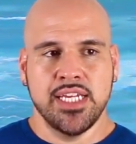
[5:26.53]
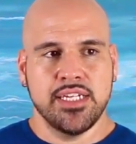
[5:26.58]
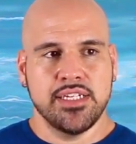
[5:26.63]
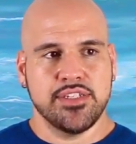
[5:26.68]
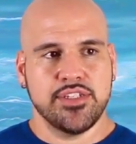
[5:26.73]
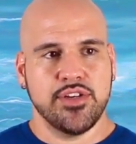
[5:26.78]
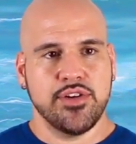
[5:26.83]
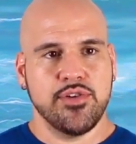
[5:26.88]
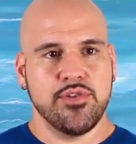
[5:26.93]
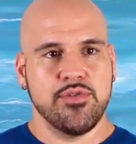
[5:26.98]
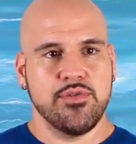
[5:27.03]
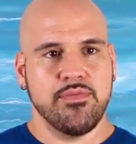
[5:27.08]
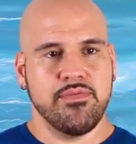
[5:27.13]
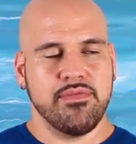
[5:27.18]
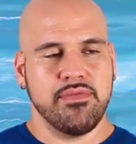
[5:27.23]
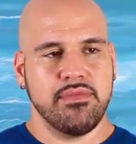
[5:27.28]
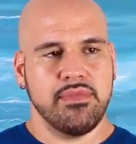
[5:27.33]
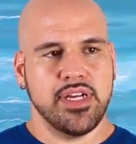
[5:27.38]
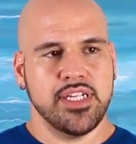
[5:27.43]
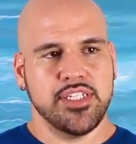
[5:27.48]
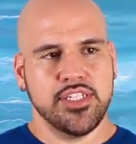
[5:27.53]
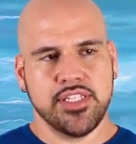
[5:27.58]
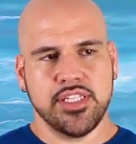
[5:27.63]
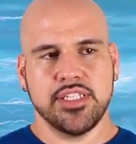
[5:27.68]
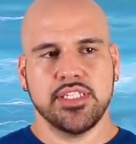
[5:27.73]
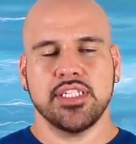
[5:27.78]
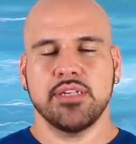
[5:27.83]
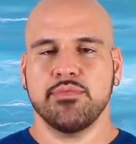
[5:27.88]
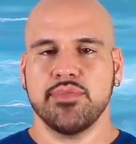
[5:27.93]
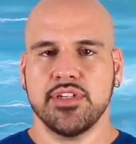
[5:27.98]
So just a
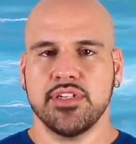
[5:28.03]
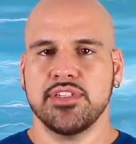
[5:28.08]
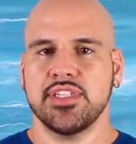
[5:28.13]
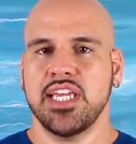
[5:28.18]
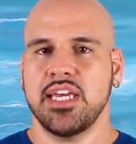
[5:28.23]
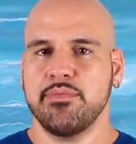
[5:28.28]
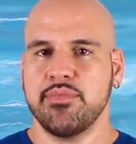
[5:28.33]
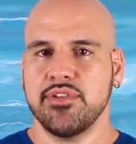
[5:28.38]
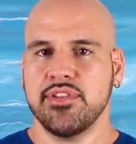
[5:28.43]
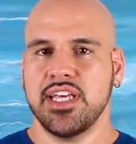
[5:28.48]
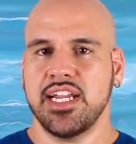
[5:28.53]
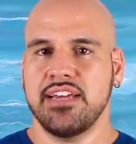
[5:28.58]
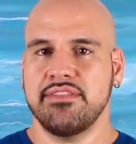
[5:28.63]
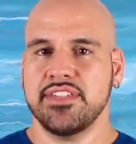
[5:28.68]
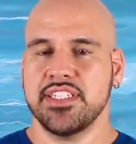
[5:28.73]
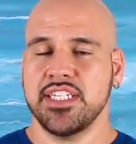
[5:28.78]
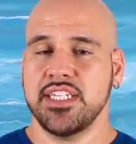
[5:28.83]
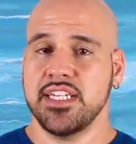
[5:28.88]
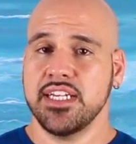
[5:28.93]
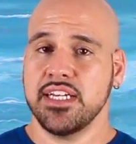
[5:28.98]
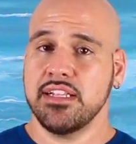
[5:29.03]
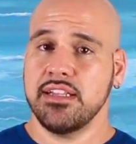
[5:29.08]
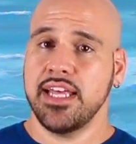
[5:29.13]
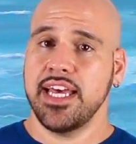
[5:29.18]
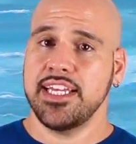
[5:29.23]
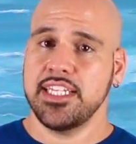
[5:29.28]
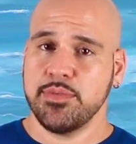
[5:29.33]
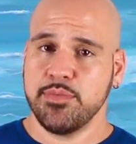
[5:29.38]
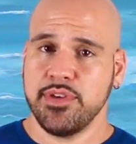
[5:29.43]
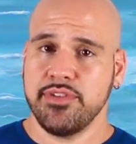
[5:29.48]
simple example that I've seen in
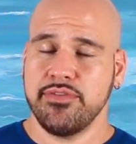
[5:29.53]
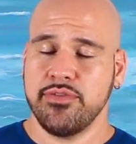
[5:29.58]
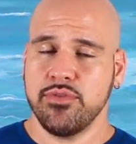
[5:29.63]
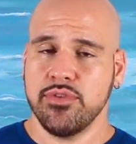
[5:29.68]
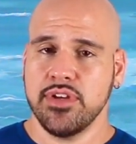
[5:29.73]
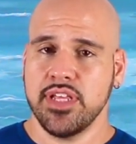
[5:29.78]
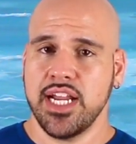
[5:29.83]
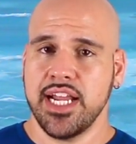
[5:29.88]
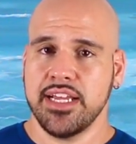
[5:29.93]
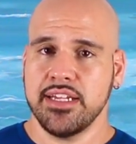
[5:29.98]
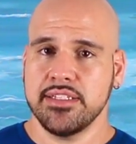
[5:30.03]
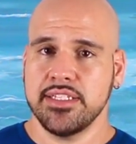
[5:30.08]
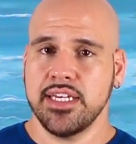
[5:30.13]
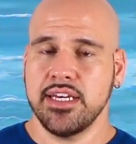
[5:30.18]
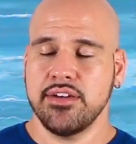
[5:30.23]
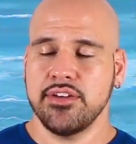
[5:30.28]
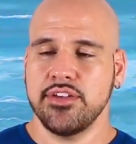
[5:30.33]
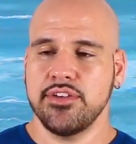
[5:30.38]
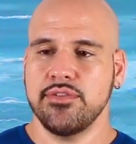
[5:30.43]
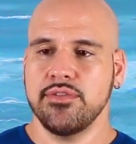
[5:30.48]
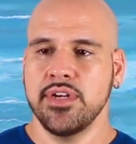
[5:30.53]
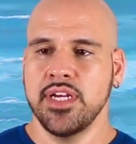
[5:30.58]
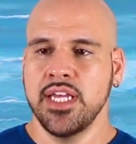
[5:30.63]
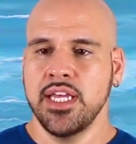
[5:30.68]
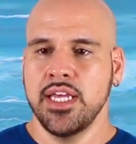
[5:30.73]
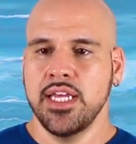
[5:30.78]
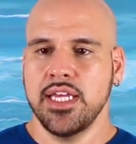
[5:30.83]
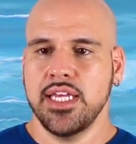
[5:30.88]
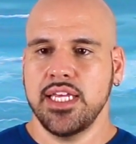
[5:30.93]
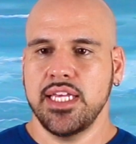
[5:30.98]
class before that I could tell you
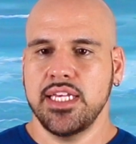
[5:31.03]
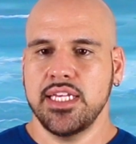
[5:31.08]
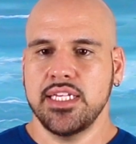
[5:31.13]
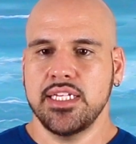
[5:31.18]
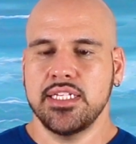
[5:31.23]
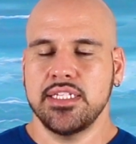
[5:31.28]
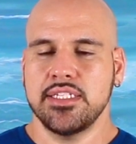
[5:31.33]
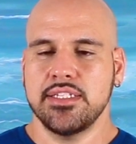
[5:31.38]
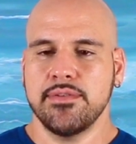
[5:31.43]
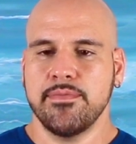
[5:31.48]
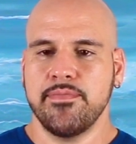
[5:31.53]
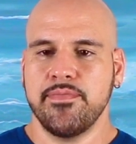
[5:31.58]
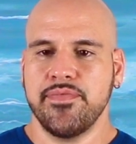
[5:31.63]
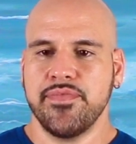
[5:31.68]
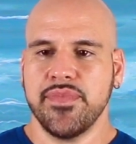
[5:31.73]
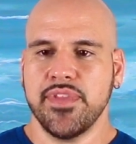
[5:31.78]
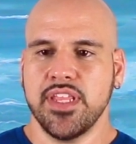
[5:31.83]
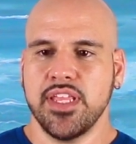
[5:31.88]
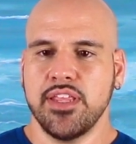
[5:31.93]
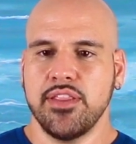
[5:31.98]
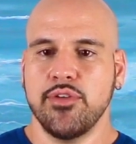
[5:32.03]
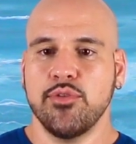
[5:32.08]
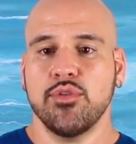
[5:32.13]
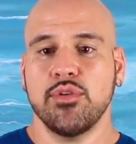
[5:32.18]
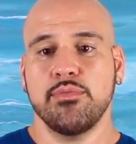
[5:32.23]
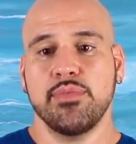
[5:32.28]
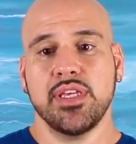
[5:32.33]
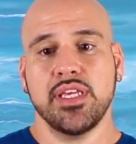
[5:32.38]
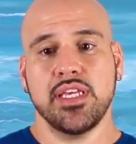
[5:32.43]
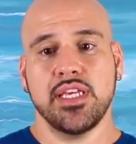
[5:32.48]
is
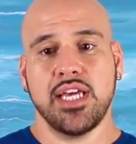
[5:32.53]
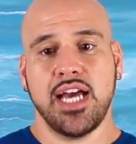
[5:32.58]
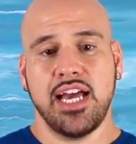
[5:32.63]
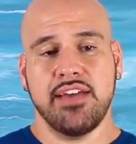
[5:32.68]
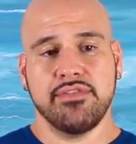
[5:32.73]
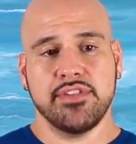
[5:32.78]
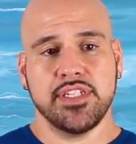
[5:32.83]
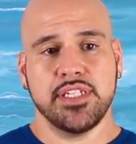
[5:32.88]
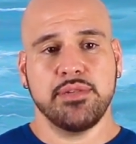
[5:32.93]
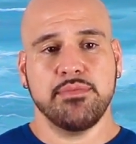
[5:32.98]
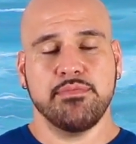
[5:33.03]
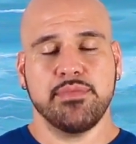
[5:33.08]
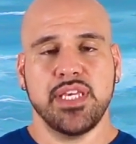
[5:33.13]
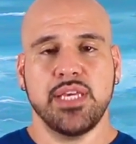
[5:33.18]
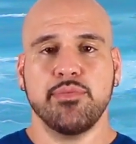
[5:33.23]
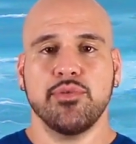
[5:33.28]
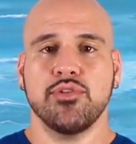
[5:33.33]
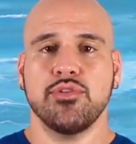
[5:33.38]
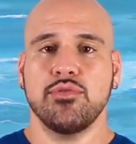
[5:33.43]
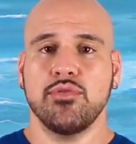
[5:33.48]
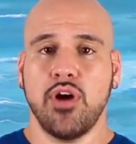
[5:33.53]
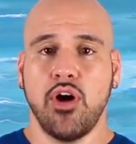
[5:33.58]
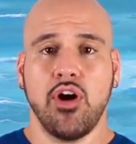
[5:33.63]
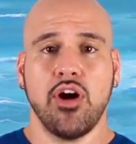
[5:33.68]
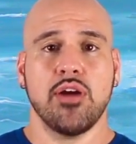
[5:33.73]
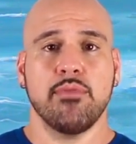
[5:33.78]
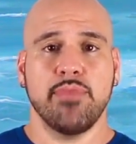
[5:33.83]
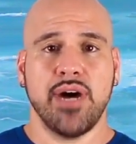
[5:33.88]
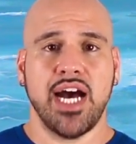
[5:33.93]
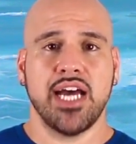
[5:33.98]
I've seen people who
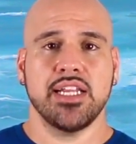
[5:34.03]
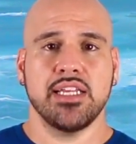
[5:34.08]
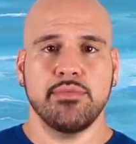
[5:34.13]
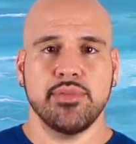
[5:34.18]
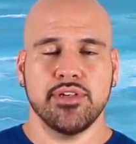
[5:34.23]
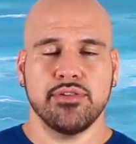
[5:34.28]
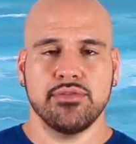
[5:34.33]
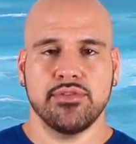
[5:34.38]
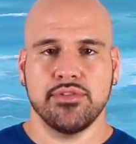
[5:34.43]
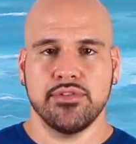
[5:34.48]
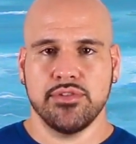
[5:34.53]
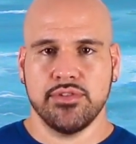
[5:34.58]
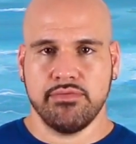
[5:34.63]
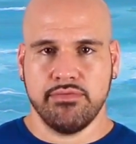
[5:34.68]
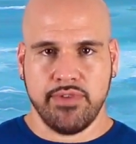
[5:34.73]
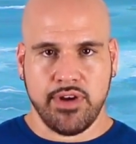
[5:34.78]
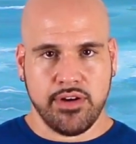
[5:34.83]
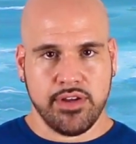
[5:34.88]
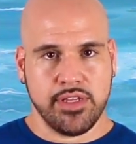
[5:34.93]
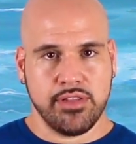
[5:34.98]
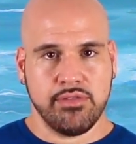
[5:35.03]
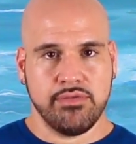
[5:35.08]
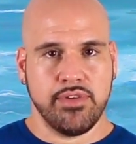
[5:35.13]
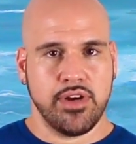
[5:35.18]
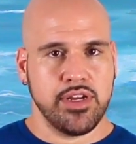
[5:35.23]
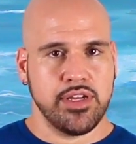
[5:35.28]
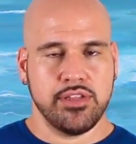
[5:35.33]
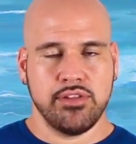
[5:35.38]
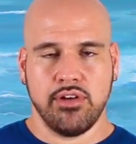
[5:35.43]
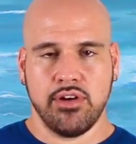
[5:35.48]
are bodybuilders, very,
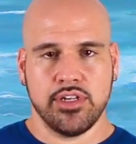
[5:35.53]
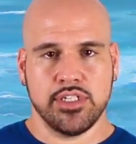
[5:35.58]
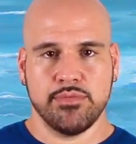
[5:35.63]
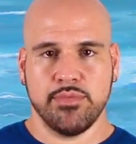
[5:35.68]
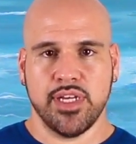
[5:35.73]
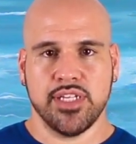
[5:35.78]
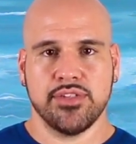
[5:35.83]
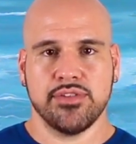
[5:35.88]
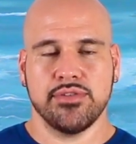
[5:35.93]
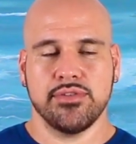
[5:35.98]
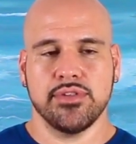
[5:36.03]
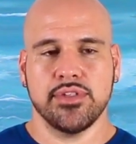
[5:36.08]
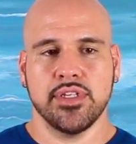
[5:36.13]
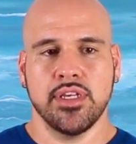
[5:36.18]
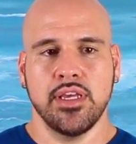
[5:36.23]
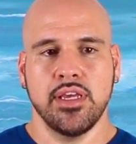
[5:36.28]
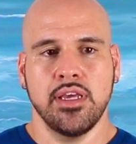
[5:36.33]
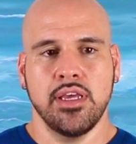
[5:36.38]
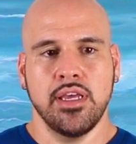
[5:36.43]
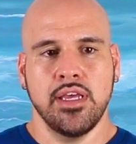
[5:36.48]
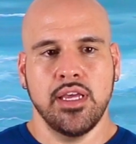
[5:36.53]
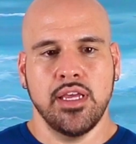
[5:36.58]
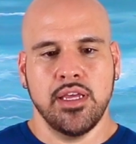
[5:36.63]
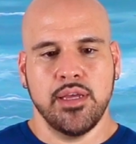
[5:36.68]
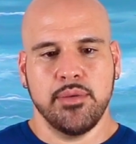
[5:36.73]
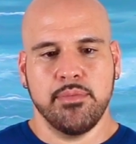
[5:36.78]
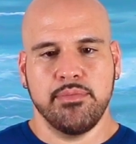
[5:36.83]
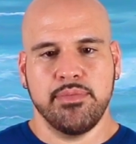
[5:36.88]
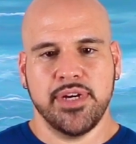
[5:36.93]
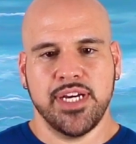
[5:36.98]
very large muscles,
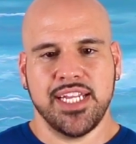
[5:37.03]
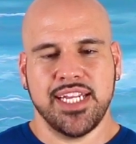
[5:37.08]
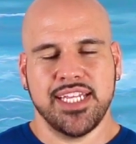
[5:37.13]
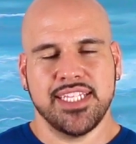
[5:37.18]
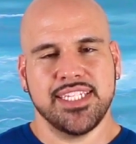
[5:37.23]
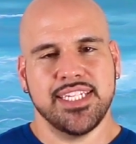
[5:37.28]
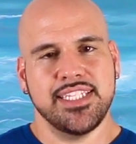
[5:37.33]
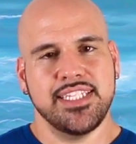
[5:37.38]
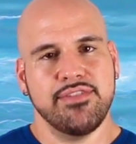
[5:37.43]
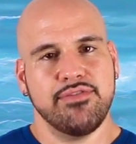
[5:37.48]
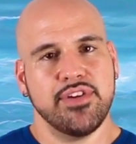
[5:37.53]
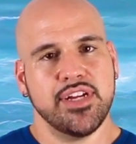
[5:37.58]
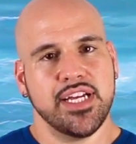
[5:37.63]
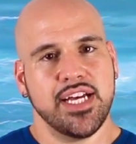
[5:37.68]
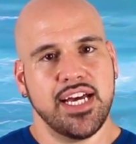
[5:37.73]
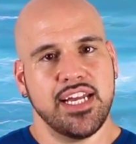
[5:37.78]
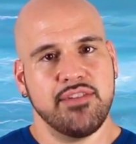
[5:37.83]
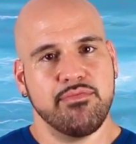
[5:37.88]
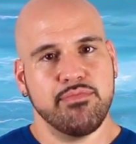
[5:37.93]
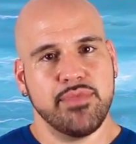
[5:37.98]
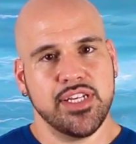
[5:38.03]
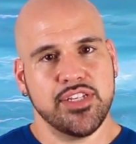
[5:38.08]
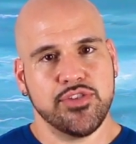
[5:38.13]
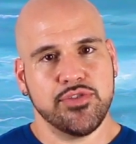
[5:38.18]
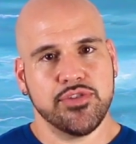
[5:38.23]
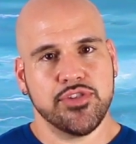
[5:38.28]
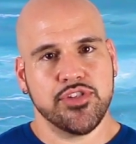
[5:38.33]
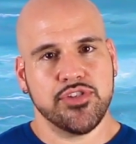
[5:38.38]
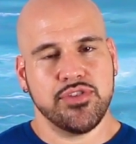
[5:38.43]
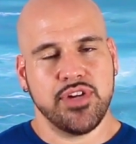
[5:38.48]
but it's a different kind of muscle
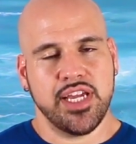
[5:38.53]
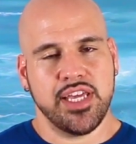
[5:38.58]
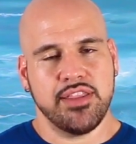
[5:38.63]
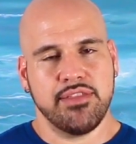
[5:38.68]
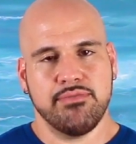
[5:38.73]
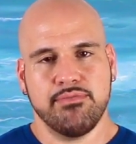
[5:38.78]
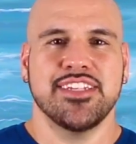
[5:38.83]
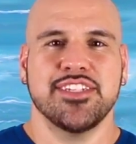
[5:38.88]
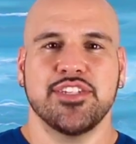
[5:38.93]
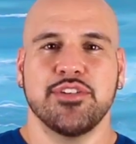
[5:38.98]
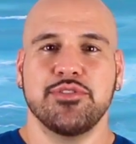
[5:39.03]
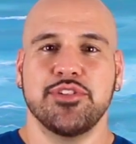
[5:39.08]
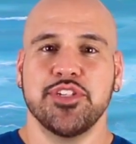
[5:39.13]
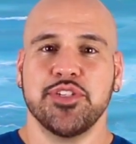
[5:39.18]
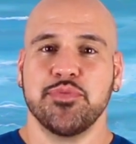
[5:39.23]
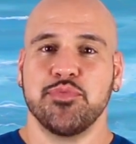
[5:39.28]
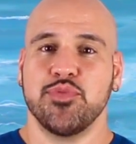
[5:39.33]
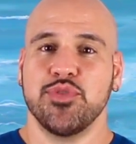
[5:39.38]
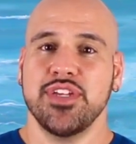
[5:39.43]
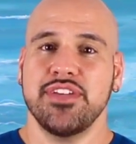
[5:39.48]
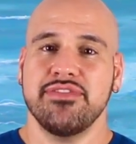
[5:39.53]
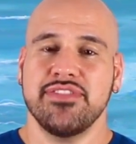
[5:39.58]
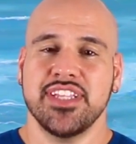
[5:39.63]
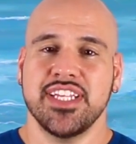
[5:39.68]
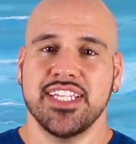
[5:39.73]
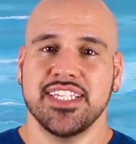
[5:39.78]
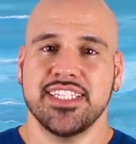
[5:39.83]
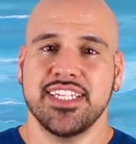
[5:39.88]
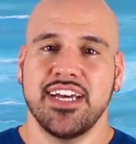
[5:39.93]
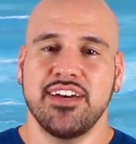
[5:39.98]
strength. So just briefly
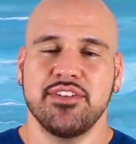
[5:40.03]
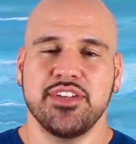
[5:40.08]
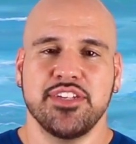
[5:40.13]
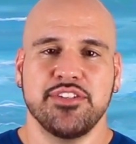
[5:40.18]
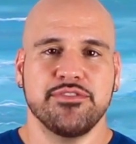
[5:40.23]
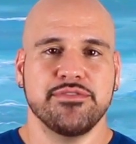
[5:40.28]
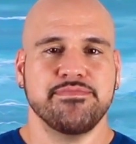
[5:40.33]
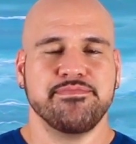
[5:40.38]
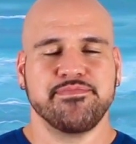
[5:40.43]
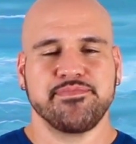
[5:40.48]
to tell you,